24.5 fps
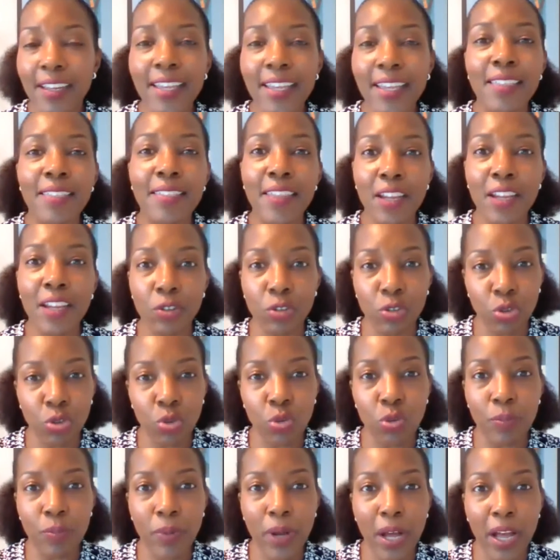in their
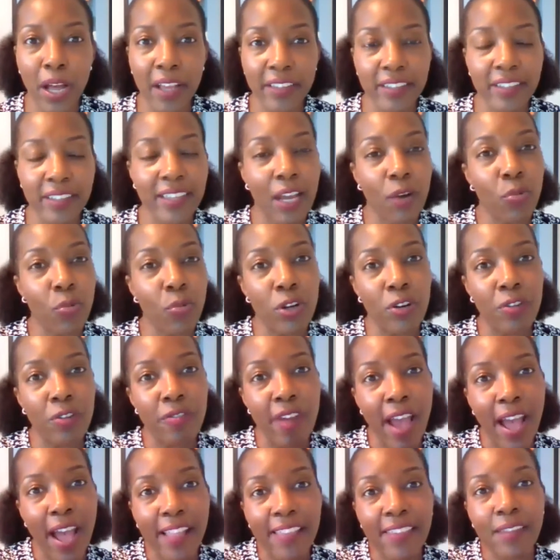toolbox and that we're
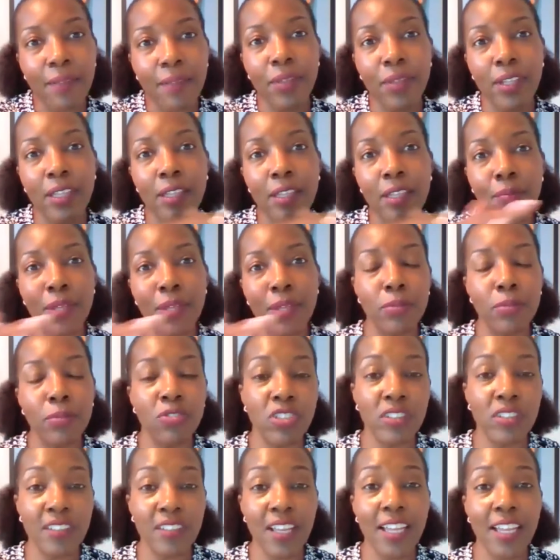not something that people
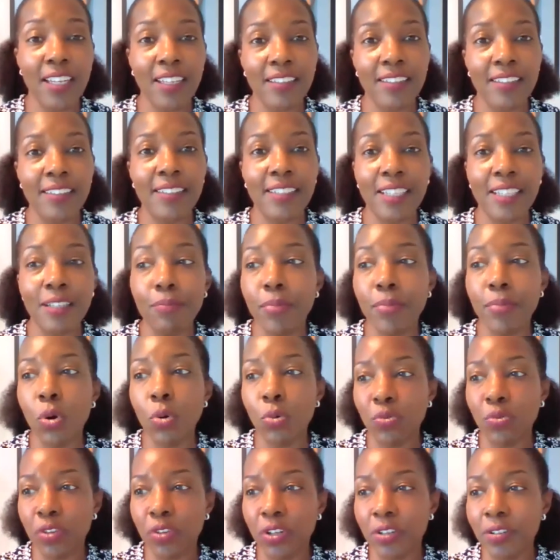just kind of skip
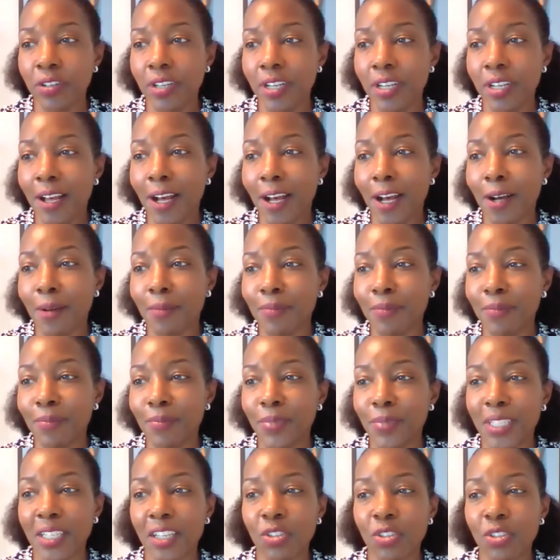over um,
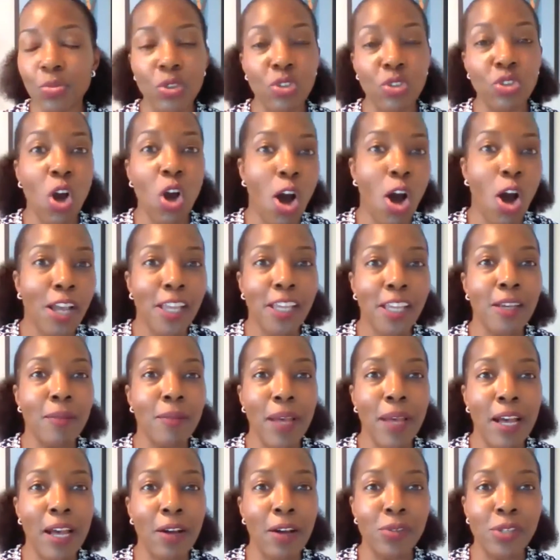because we're talking
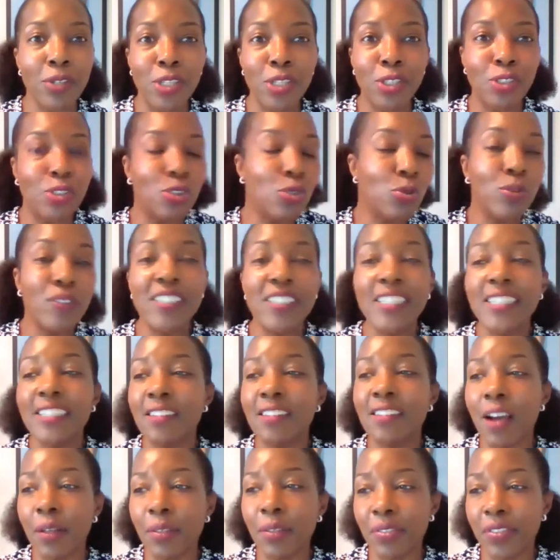about
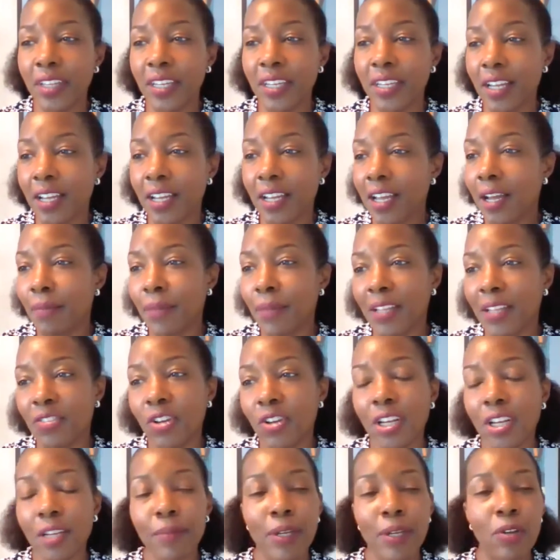using nothing. I'm not
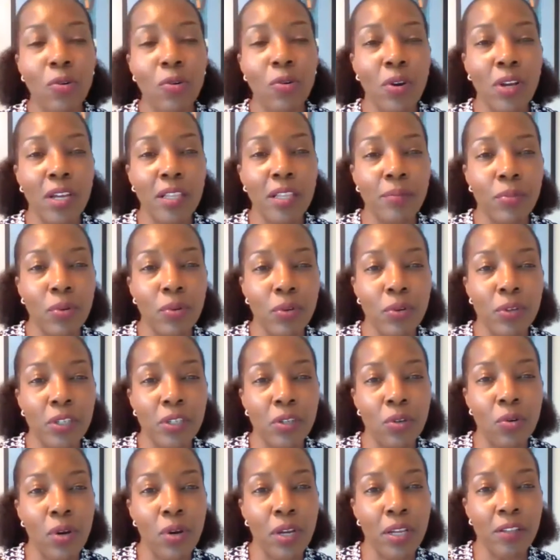talking about oil,
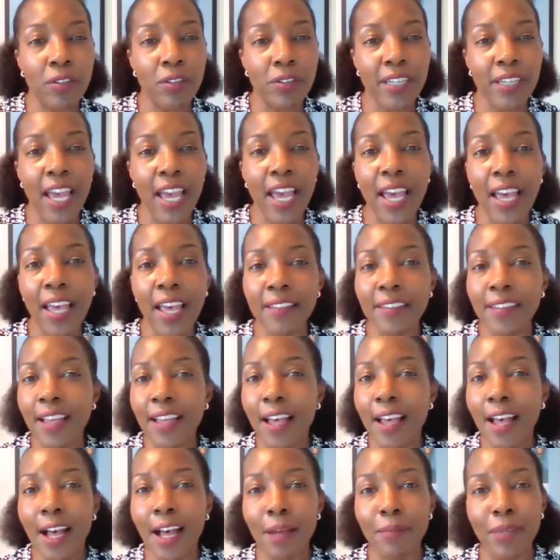burning oil or gas.
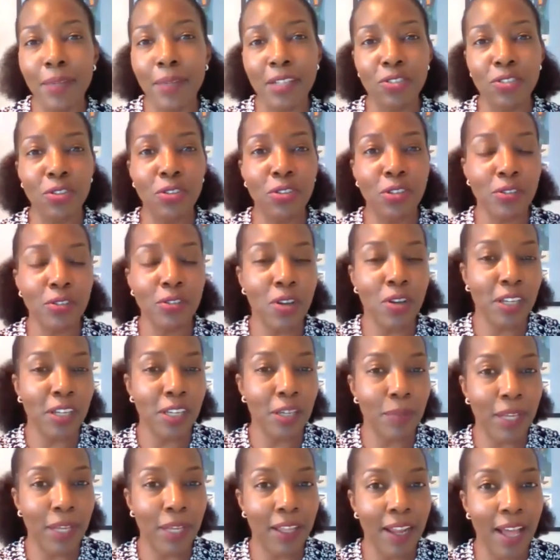I'm not turn-
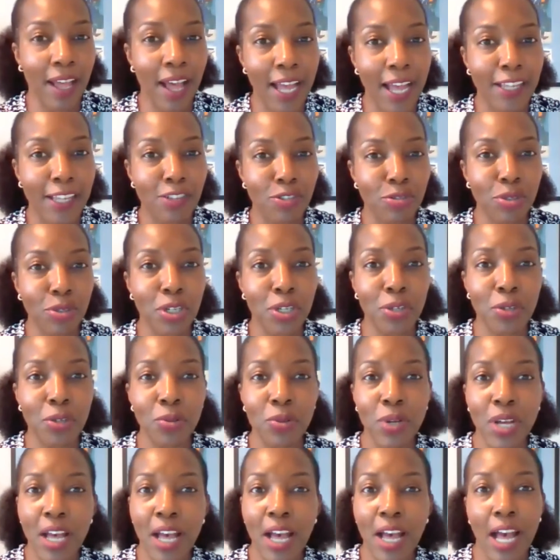talking about
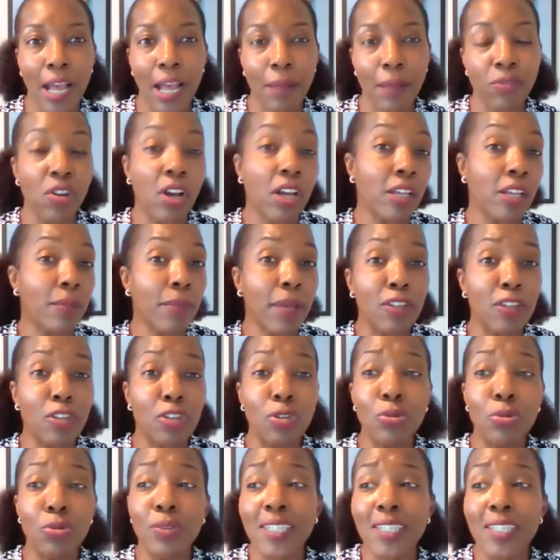hydro. I'm talking about
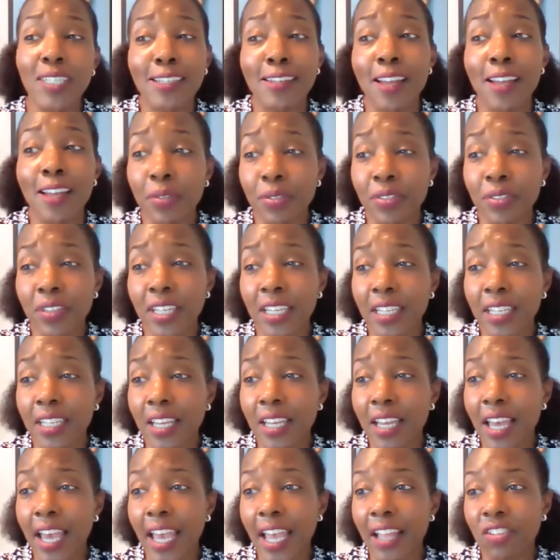using nothing.
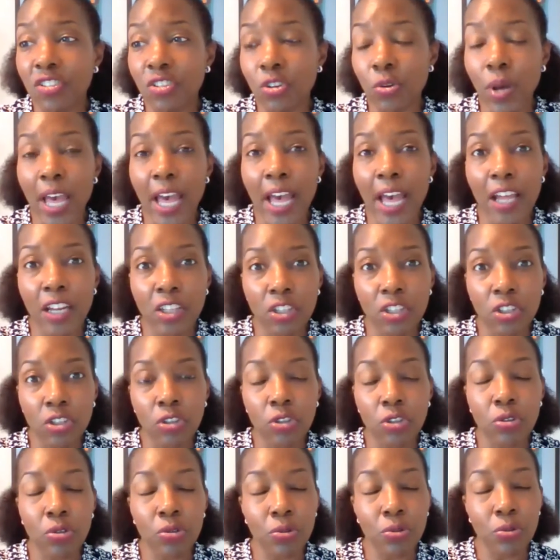And so, how do
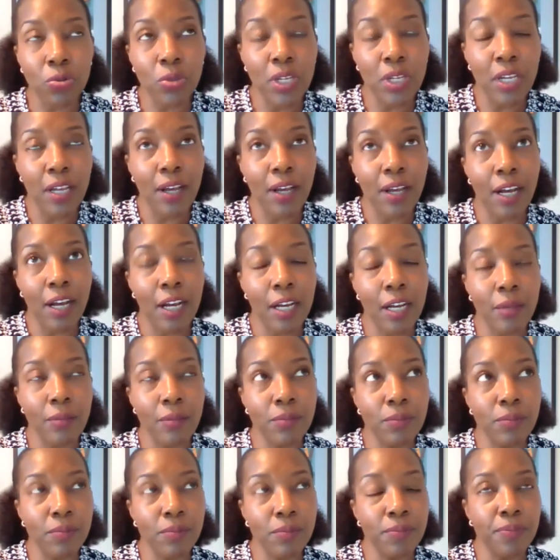you
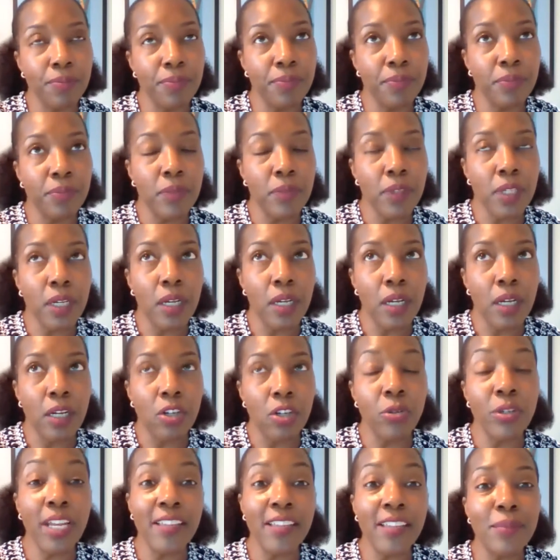um,
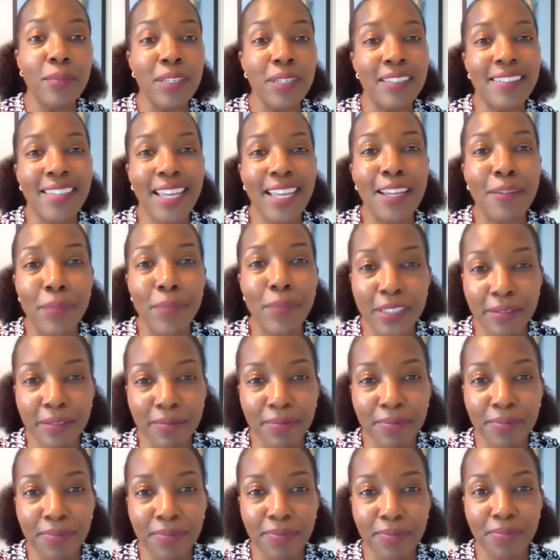create some excitement
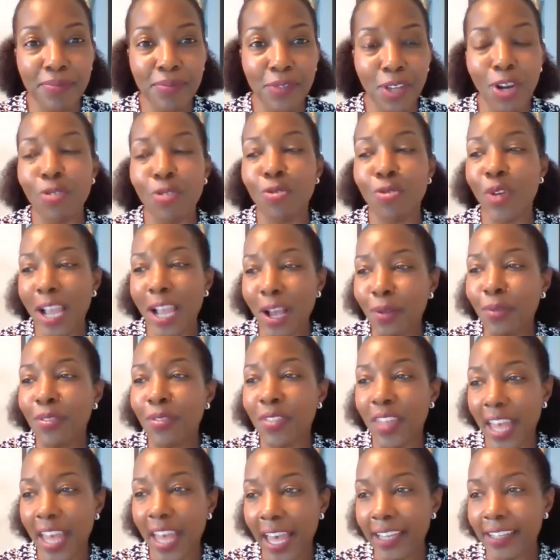around
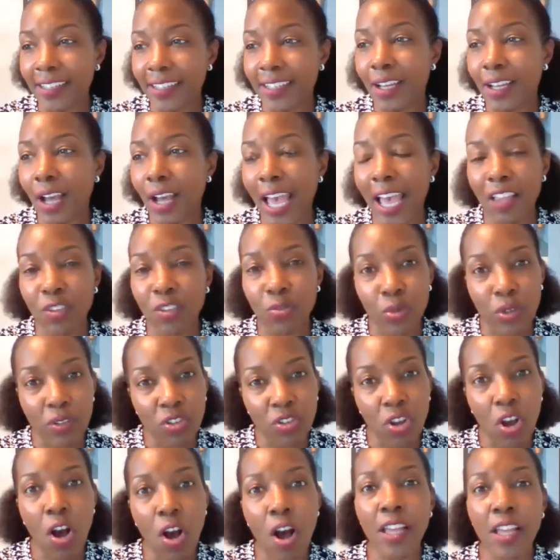that as we're
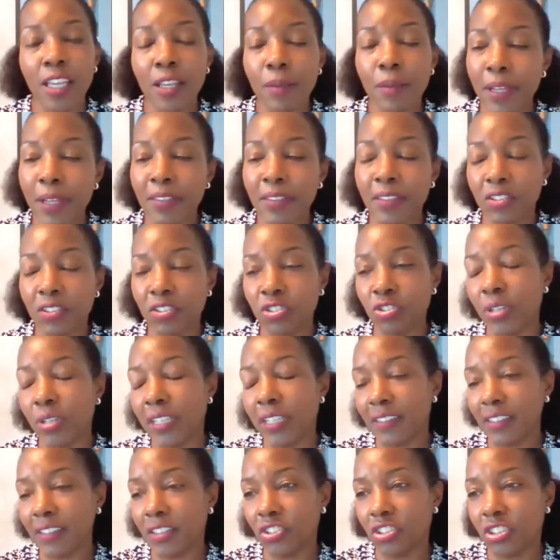talking about this
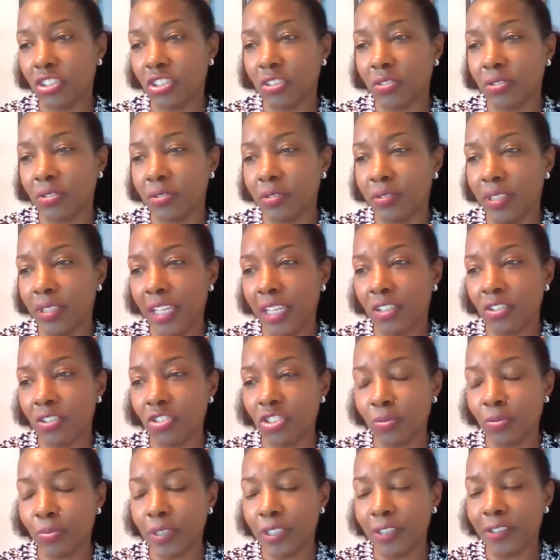transitional
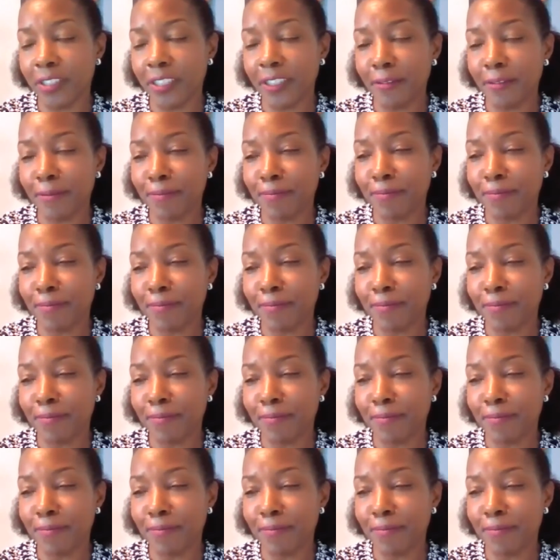energy period?